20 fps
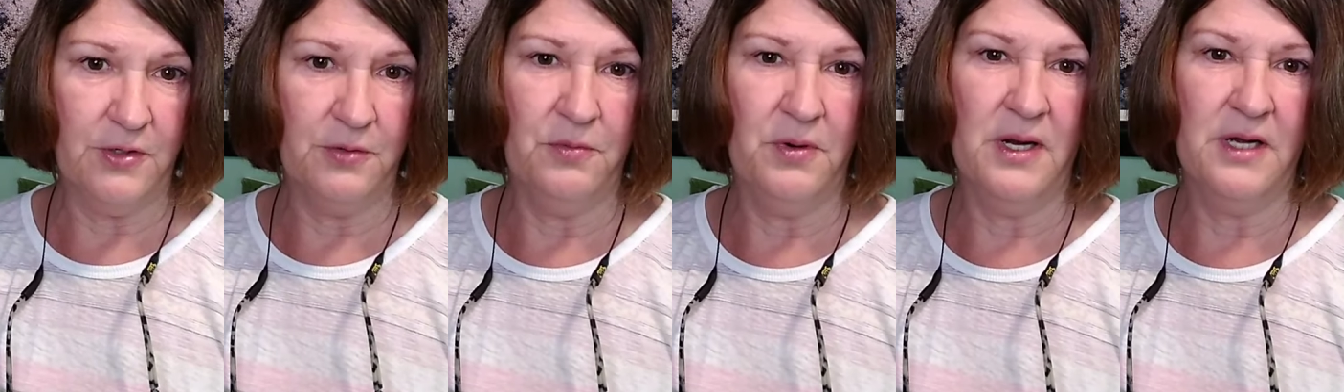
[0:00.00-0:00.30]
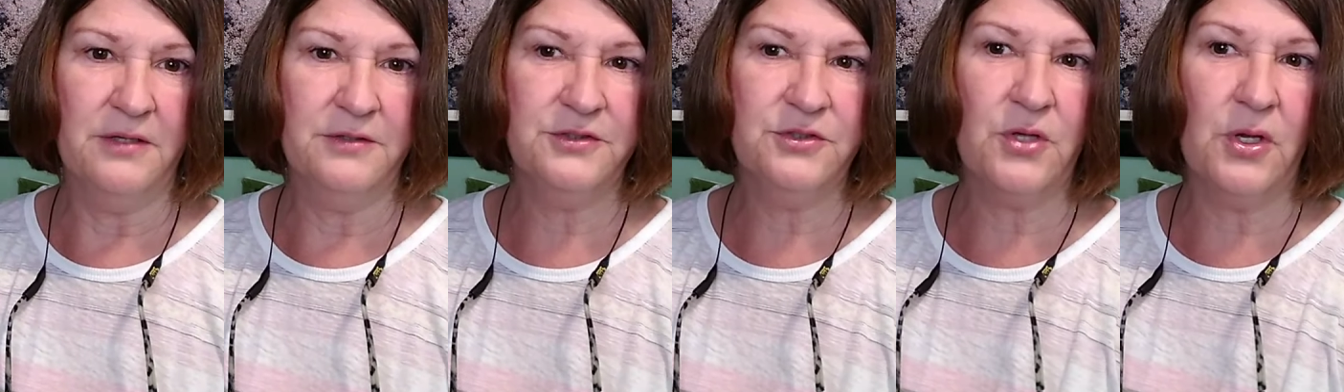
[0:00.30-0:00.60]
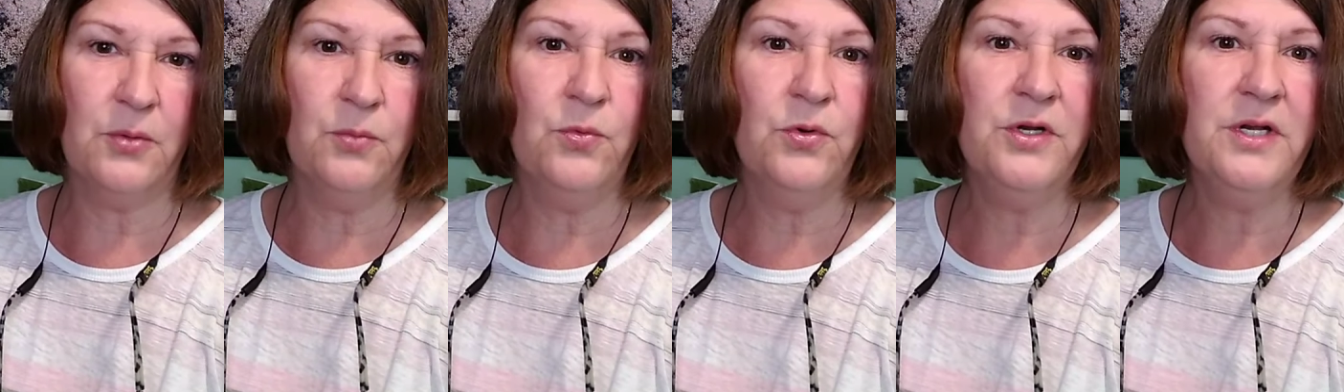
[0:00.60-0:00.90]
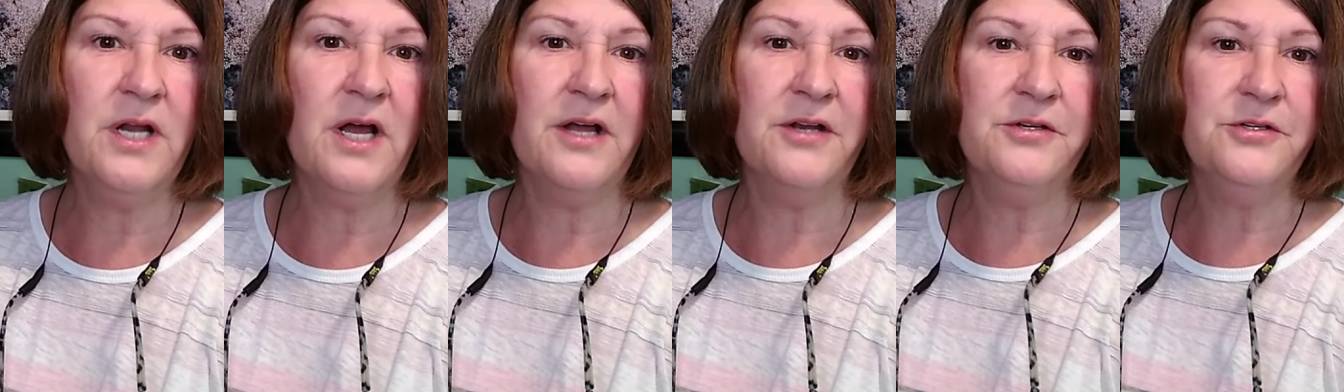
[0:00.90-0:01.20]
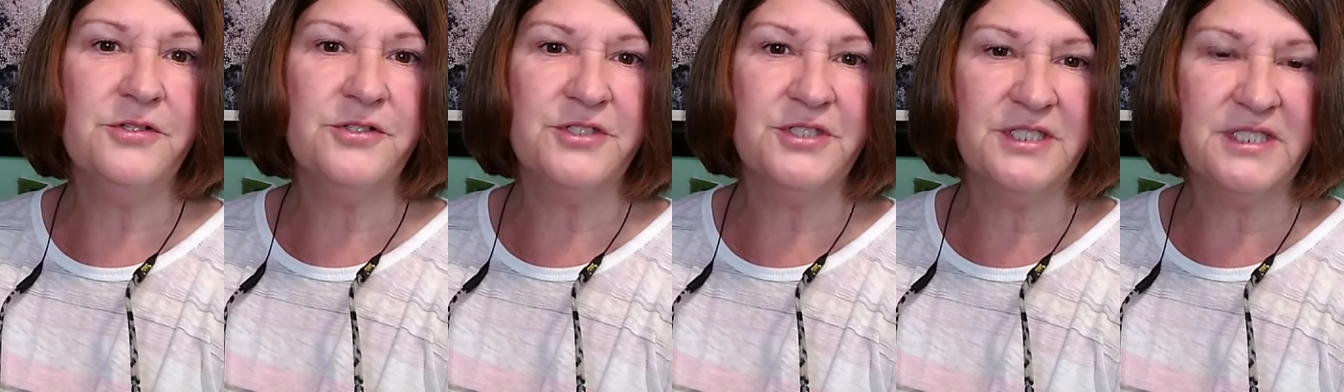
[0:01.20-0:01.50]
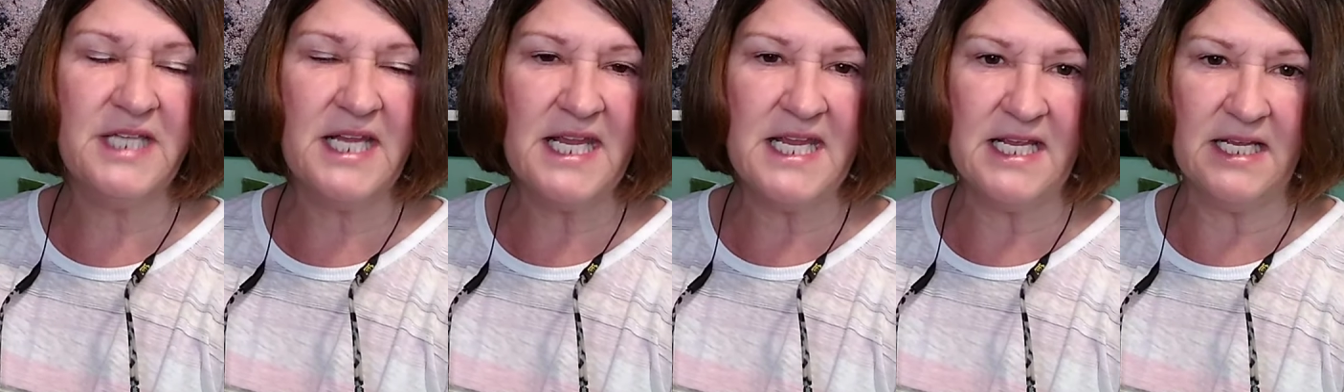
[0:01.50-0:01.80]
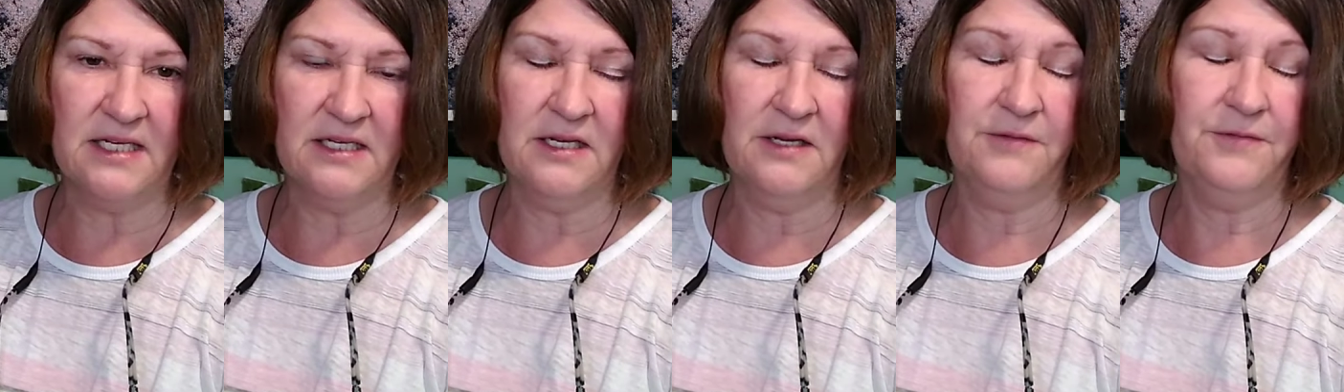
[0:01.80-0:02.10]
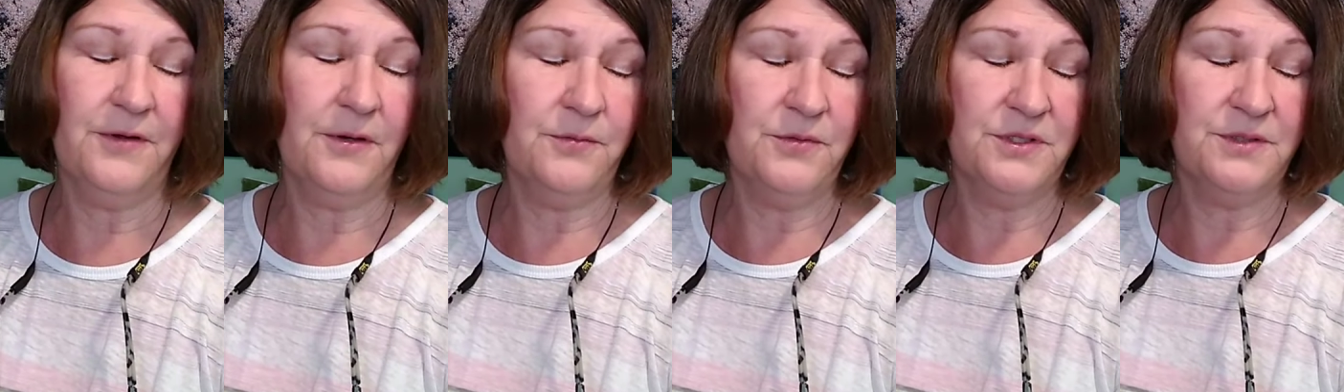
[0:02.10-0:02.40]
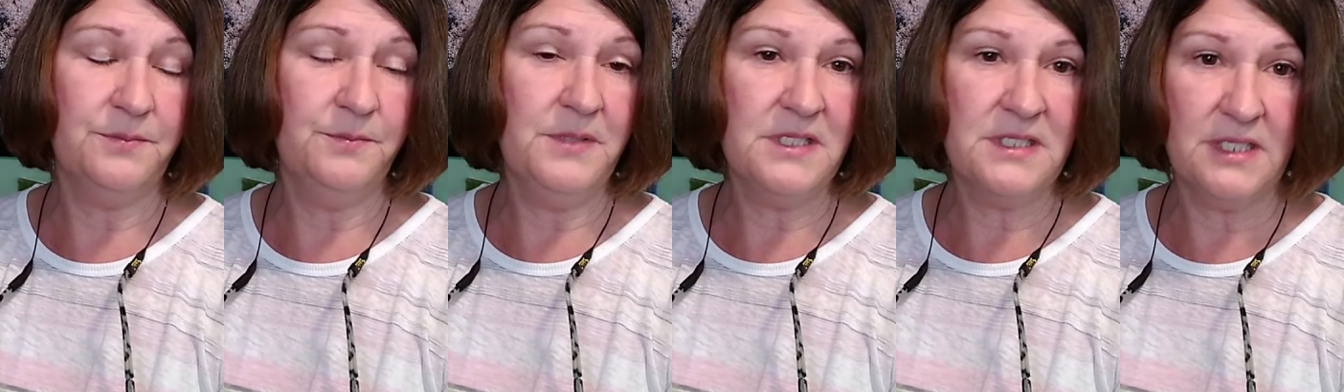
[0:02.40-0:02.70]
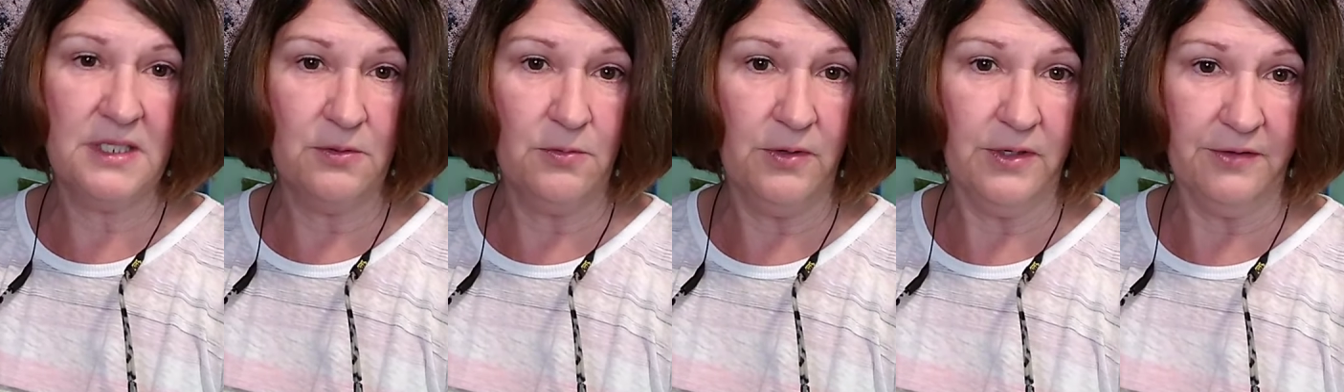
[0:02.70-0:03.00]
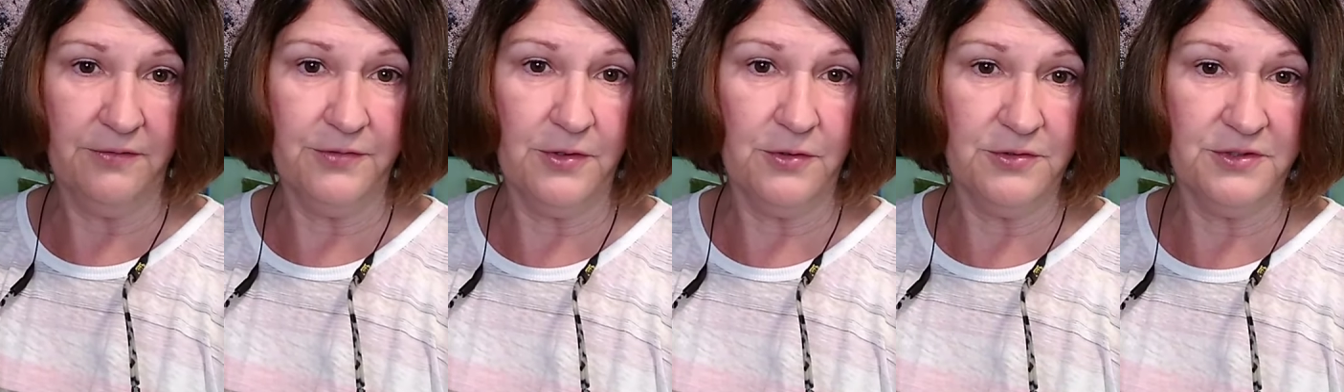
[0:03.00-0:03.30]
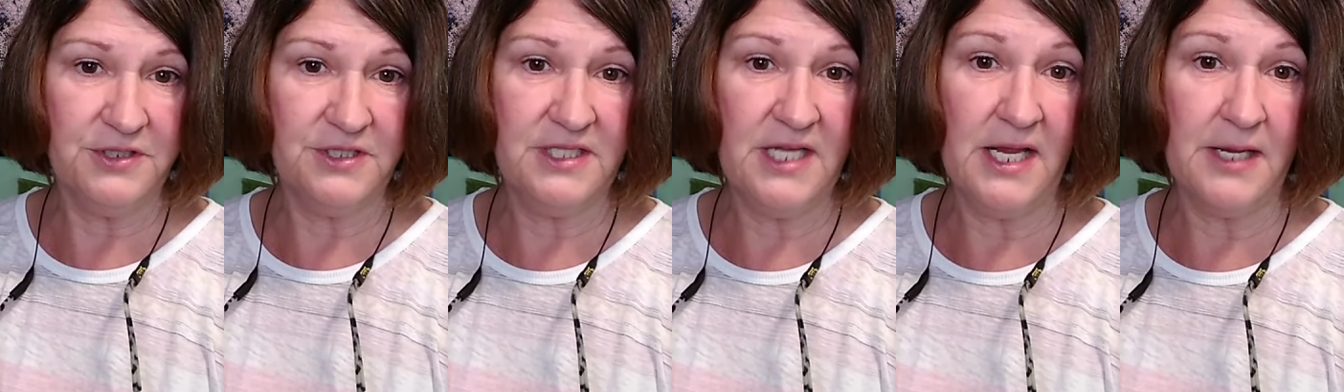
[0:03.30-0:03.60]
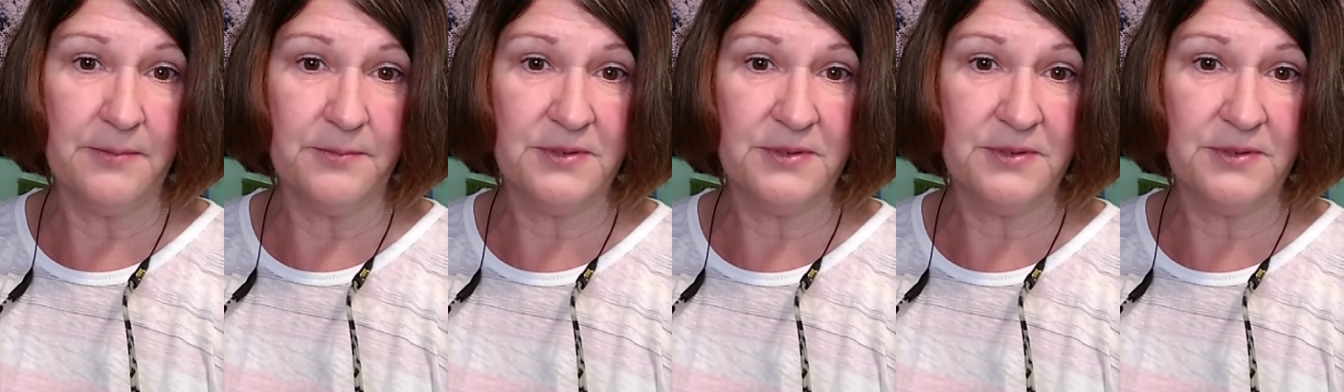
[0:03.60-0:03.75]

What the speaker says: so I wouldn't understand if I was missing one of those steps.